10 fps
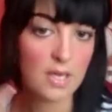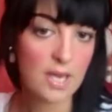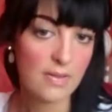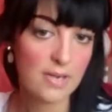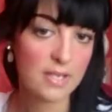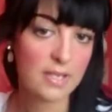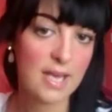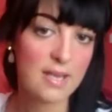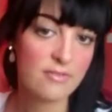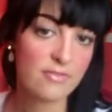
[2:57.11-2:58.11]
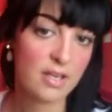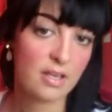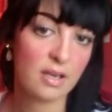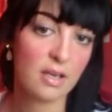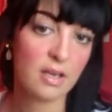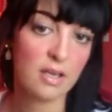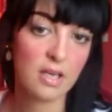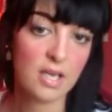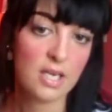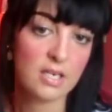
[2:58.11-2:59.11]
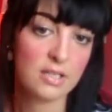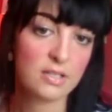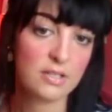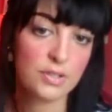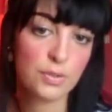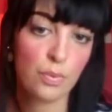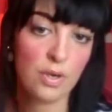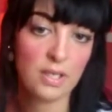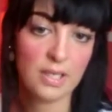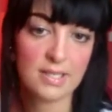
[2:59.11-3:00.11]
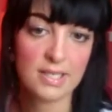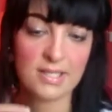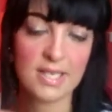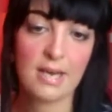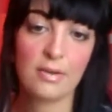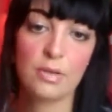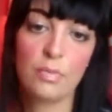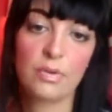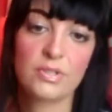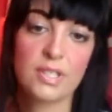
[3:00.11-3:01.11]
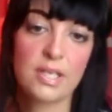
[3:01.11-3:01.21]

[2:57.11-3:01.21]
and then you're going to get your finger and you twirl it as to how you want